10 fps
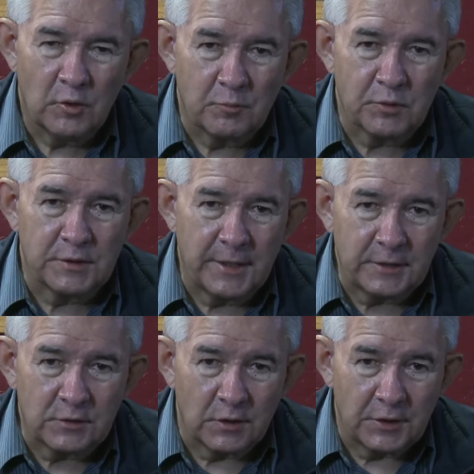We
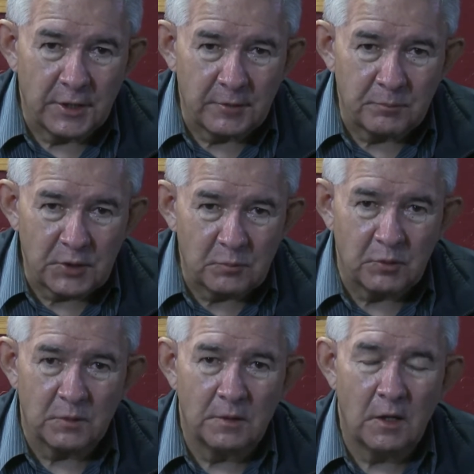protect our young
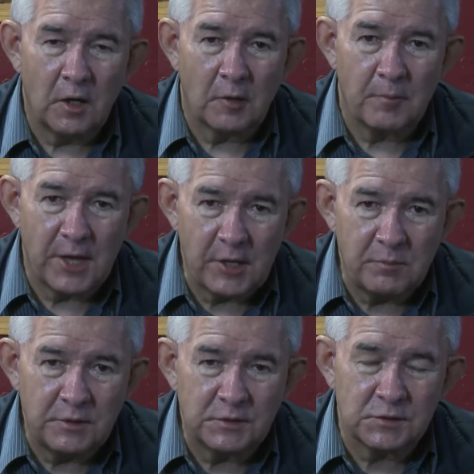people, our
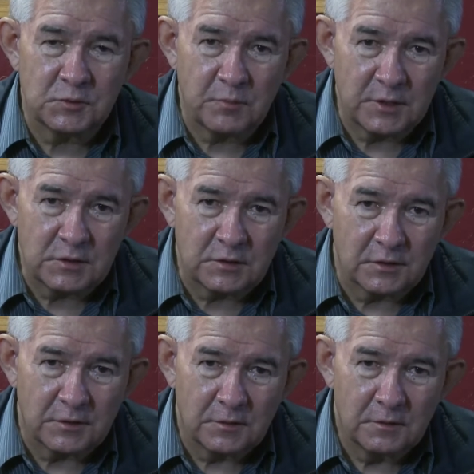babies
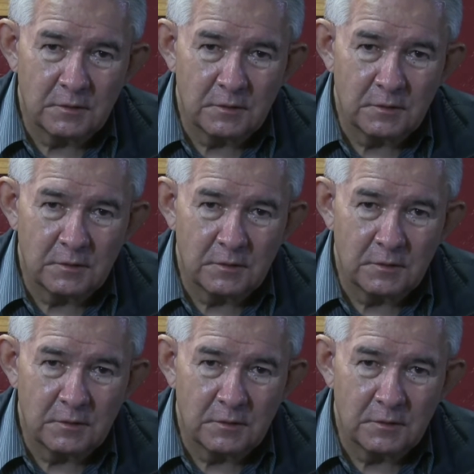especially,